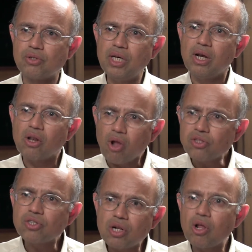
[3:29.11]
You need
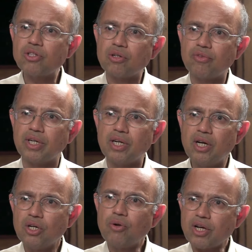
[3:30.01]
lots and lots of it
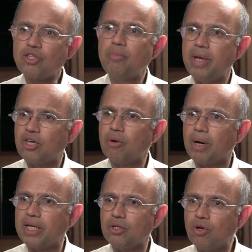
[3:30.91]
to actually make your
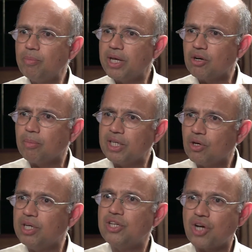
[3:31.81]
money. You don't make your money
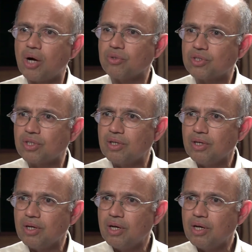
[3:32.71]
on each house. Mm.